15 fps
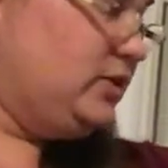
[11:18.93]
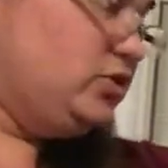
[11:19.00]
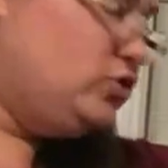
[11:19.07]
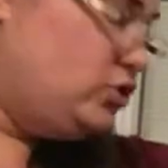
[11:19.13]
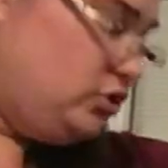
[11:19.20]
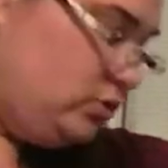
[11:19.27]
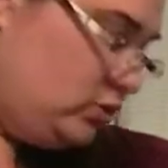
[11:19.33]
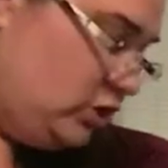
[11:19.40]
You're
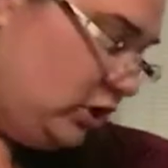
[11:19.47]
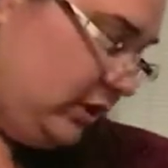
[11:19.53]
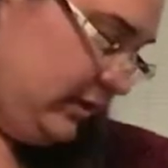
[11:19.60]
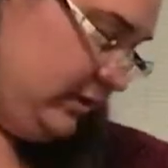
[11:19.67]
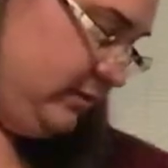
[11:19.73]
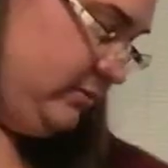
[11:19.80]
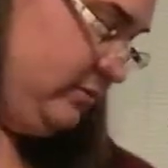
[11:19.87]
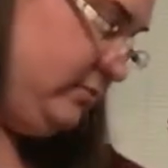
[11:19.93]
too good.
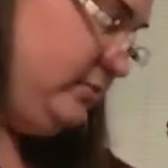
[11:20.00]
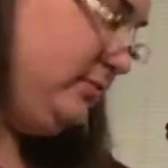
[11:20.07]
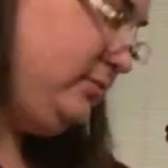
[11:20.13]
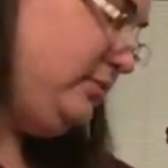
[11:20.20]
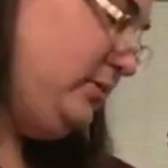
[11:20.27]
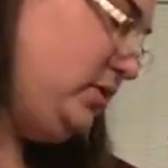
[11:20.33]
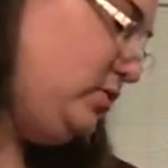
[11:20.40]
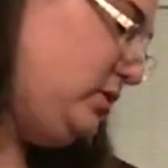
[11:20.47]

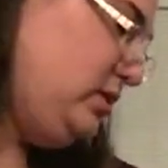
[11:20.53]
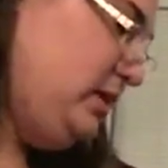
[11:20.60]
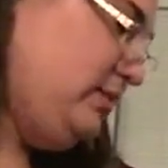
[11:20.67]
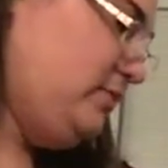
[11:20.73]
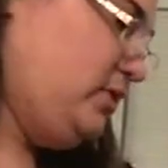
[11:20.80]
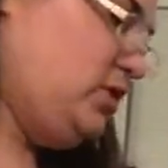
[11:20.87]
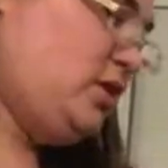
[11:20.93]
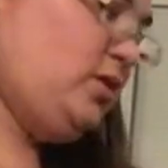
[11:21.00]
You didn't
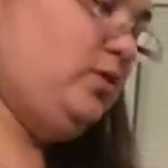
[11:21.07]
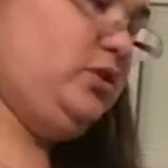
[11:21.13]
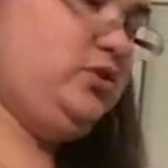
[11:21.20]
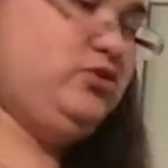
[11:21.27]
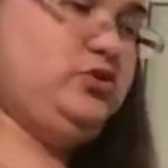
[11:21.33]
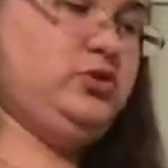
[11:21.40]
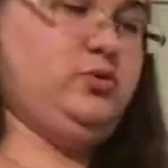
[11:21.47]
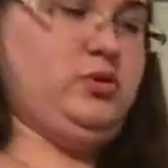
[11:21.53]
even know and you're
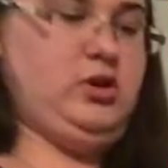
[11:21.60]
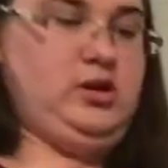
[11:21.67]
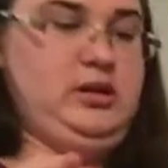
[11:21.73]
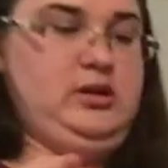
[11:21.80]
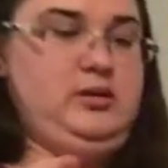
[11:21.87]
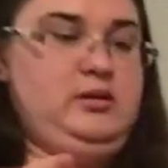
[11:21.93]
too good.